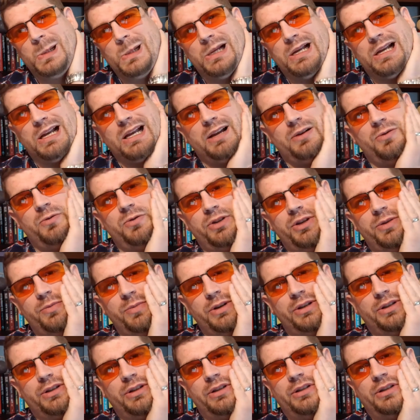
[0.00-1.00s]
How would you
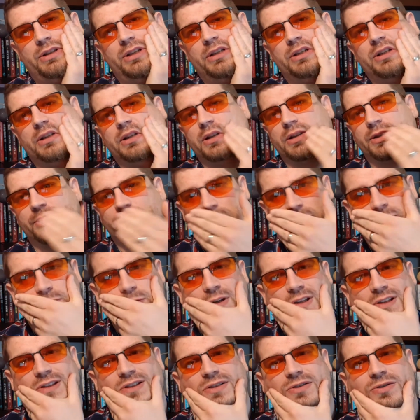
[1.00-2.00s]
measure the distance
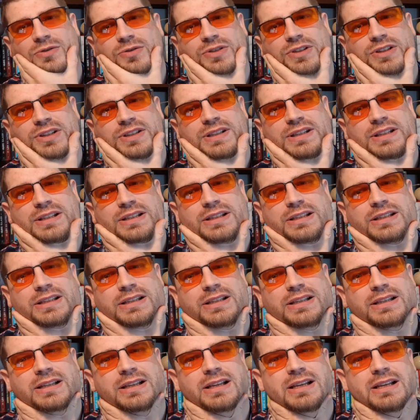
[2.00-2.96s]
between two cities?